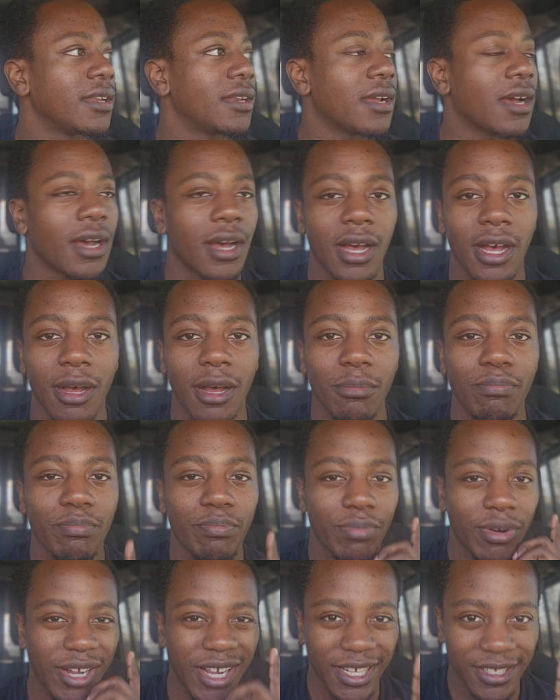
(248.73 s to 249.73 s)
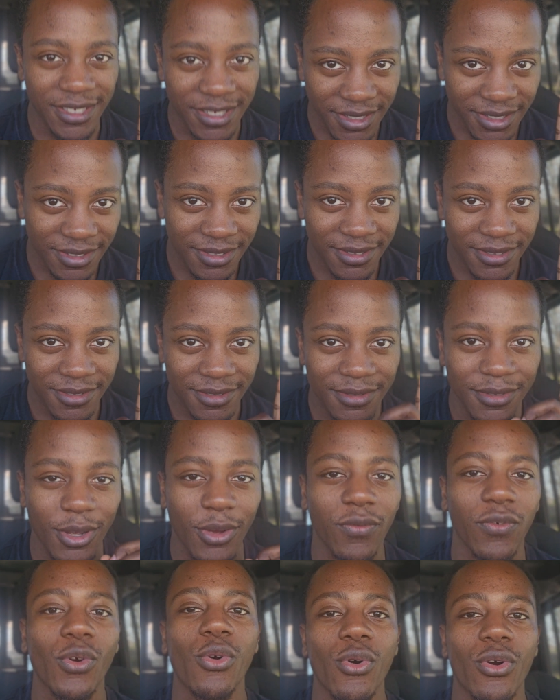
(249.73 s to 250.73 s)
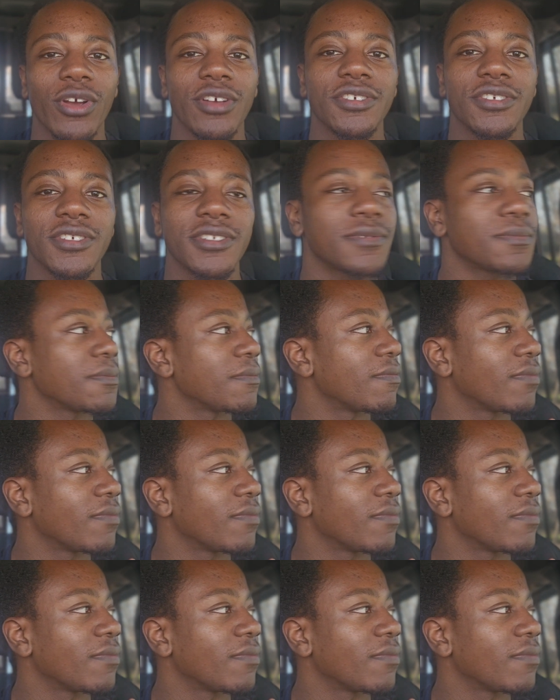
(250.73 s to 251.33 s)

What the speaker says: But of course,